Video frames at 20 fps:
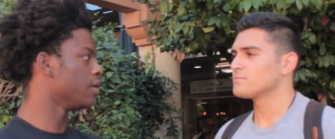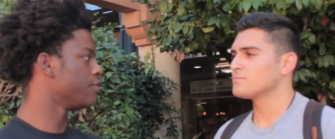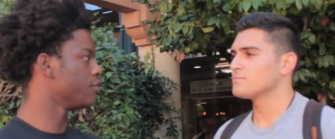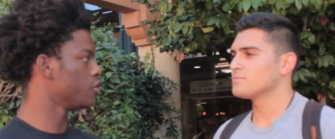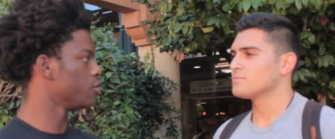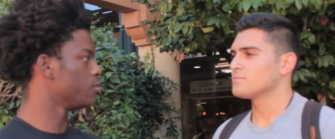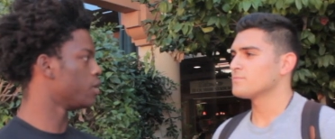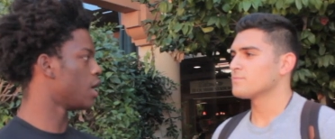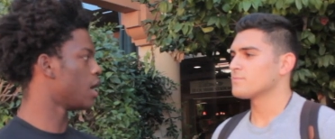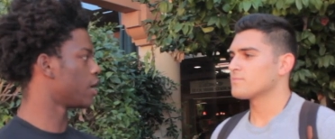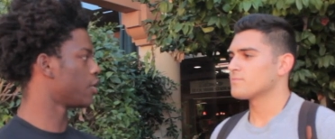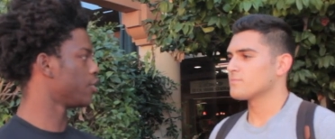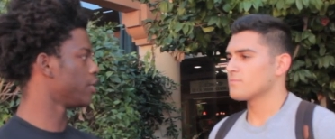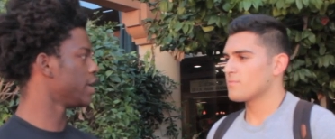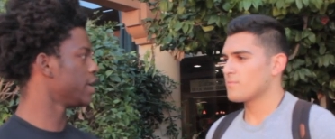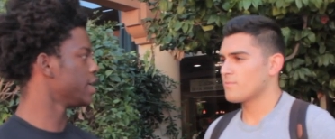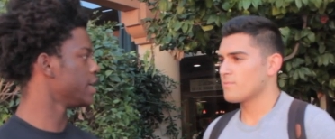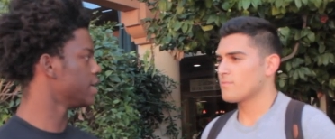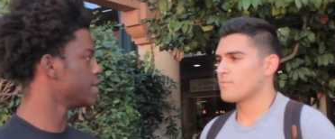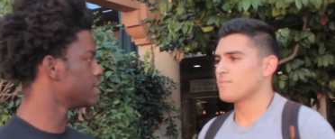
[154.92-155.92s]
Speaker 1: a few block
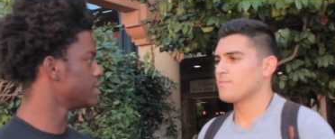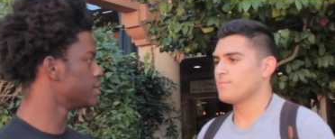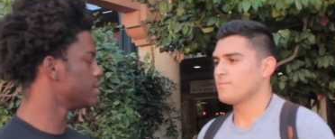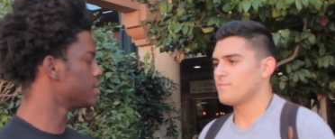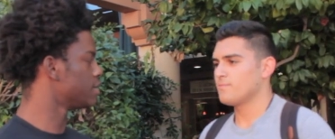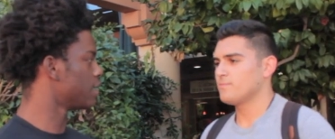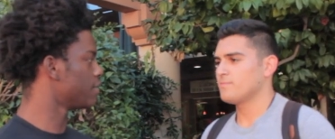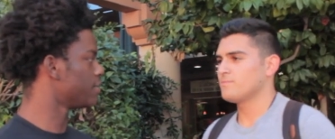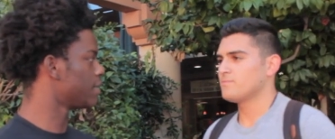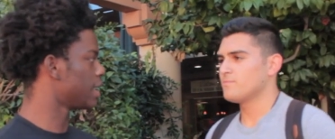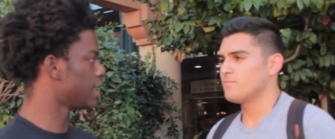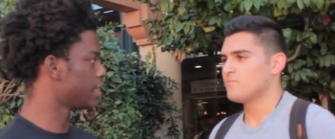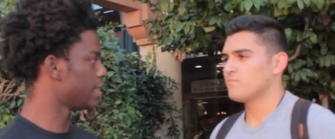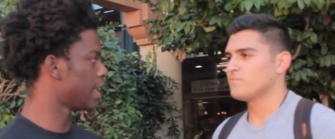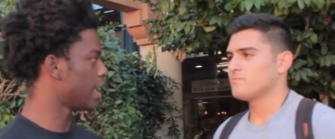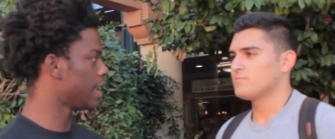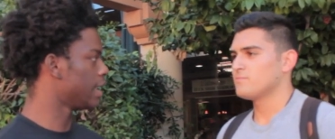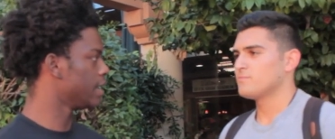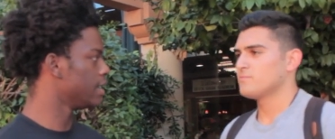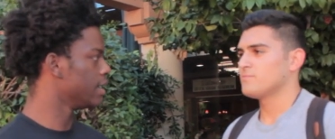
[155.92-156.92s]
radius and stuff like
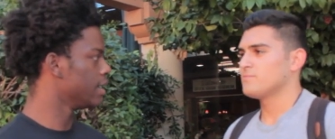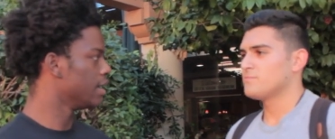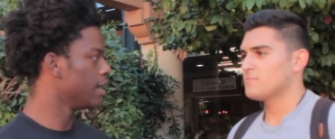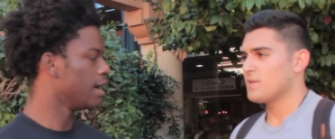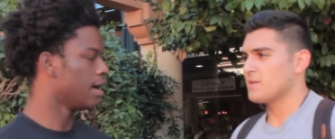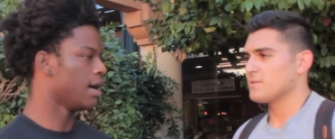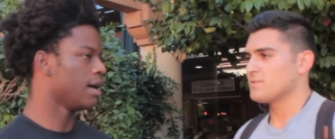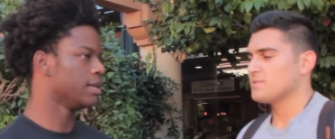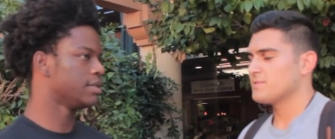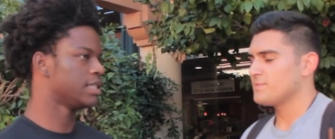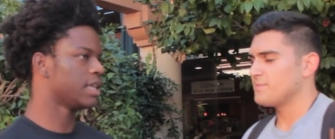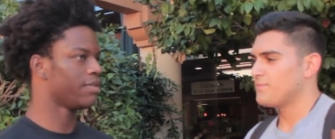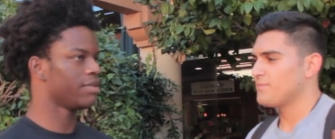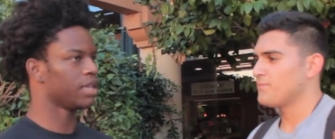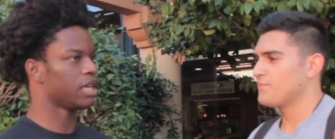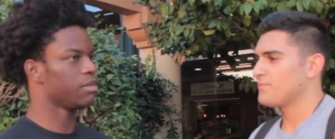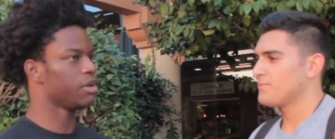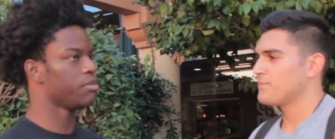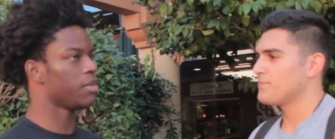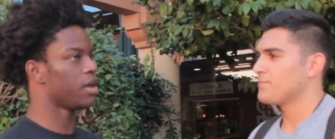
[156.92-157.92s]
that. Uh, it's
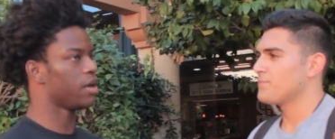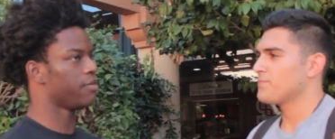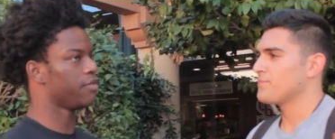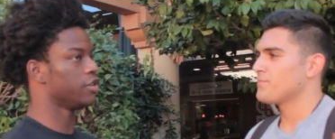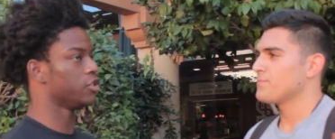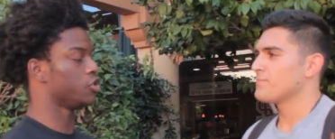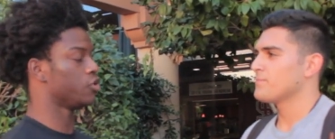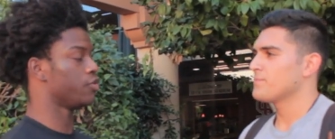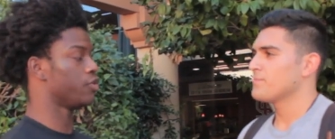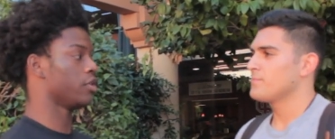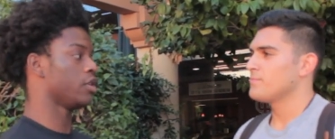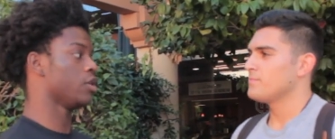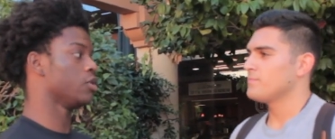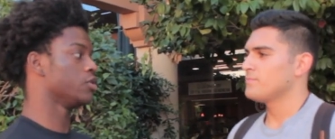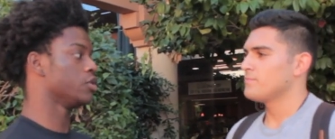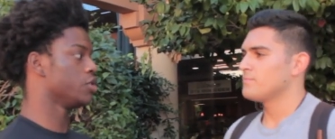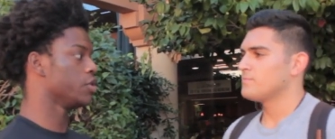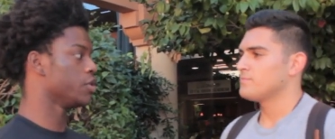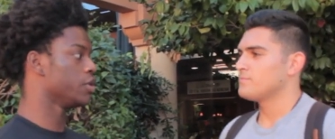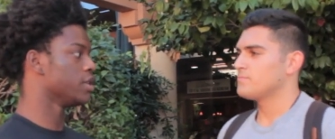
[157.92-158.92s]
definitely going to be beneficial for
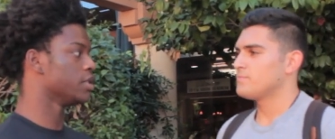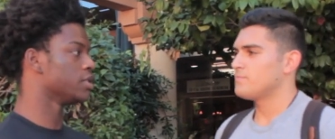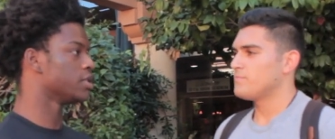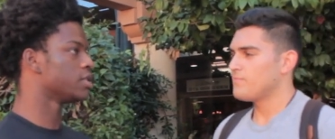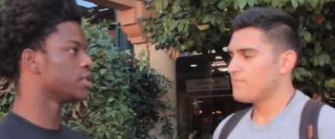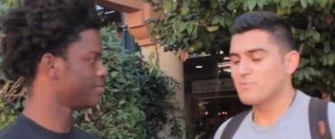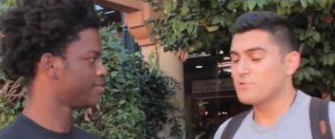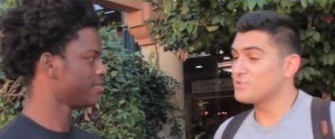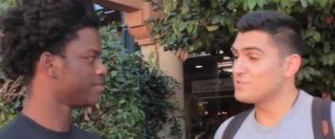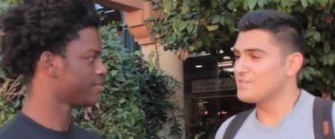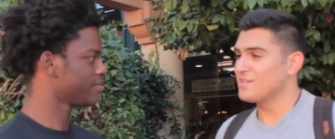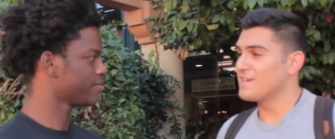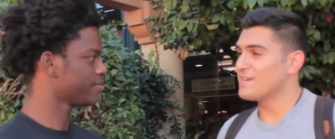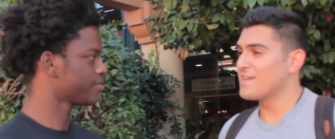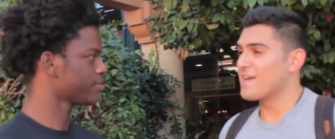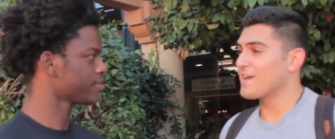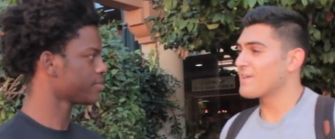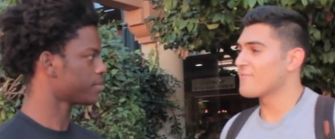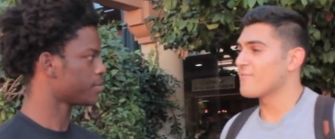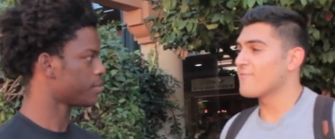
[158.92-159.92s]
those students. Do you see any
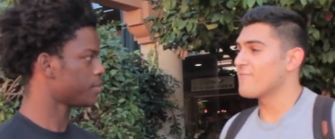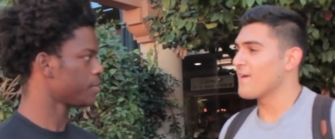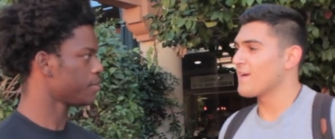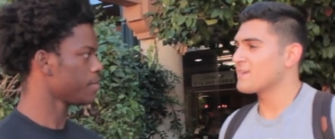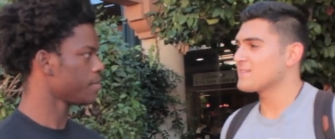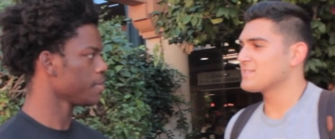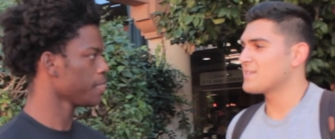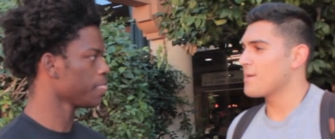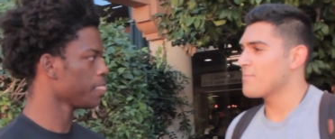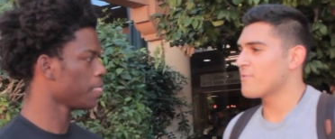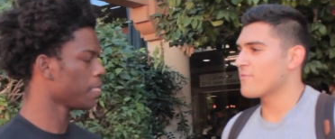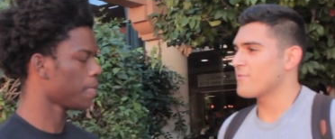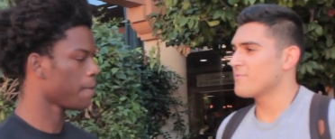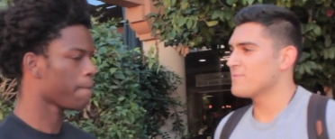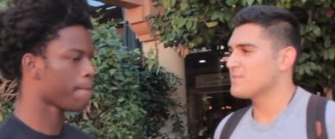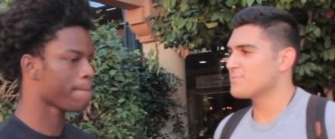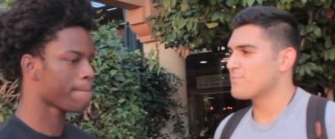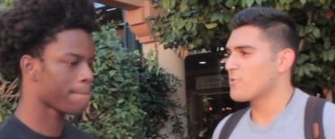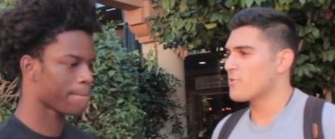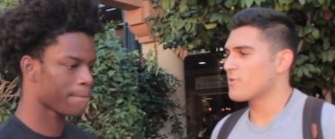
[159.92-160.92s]
negative effects coming
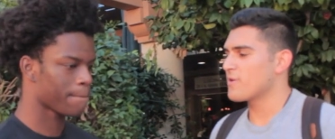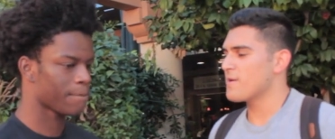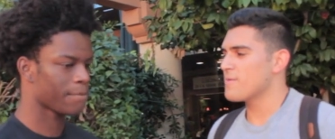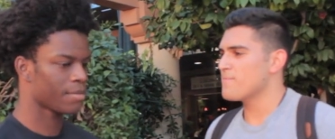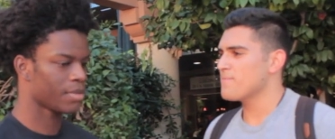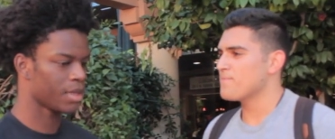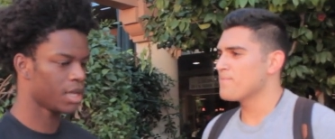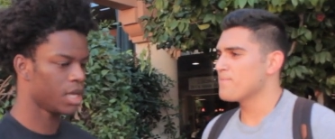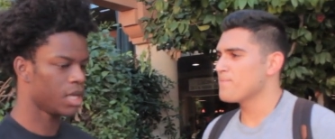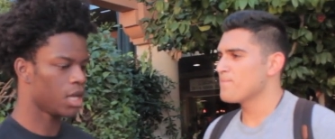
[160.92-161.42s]
from this program?